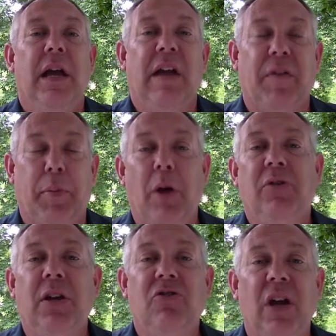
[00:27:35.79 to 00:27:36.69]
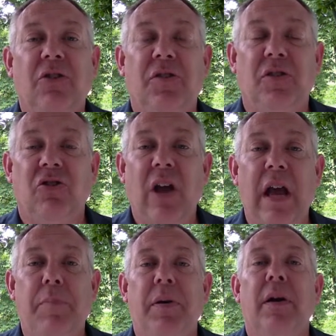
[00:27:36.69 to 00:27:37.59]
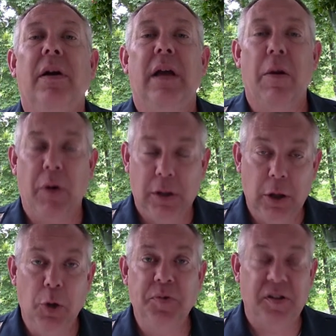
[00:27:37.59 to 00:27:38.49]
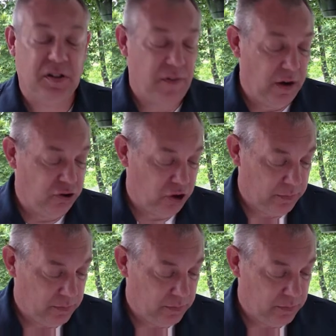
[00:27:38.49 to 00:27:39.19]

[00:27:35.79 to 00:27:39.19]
If a protein changes its shape, it will lose its function.